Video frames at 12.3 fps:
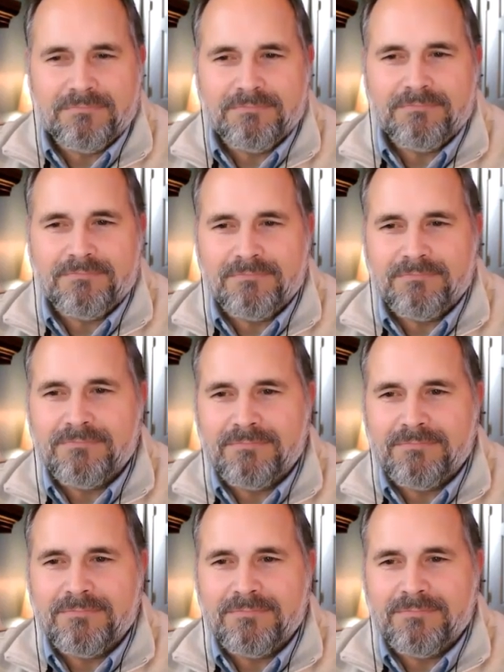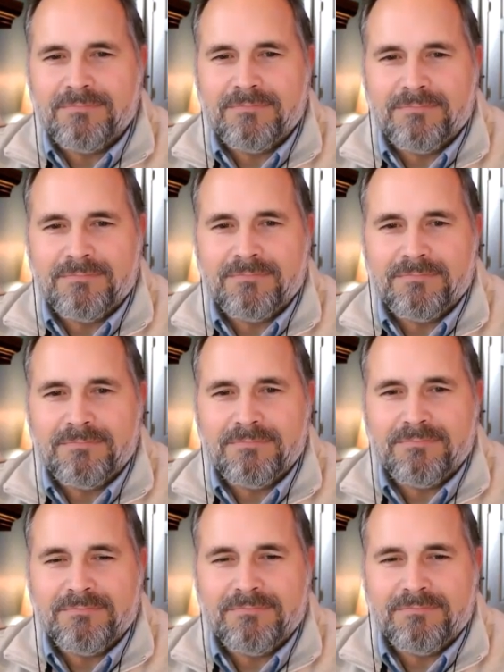
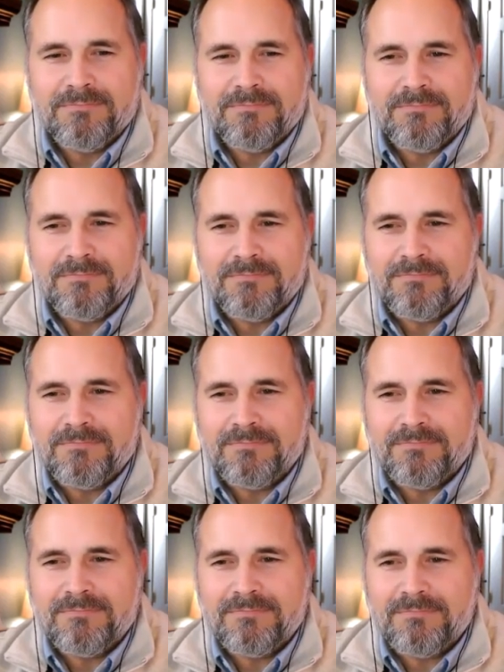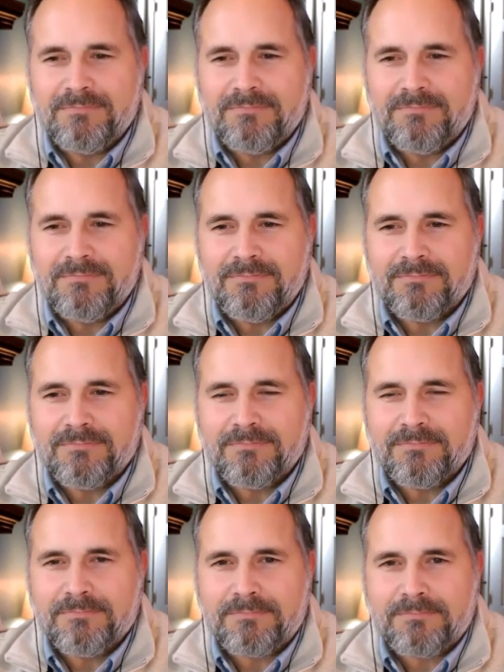
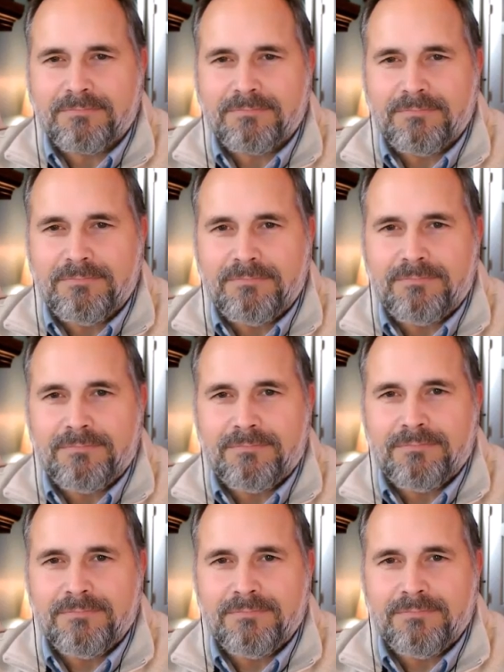No words are spoken by the person on screen.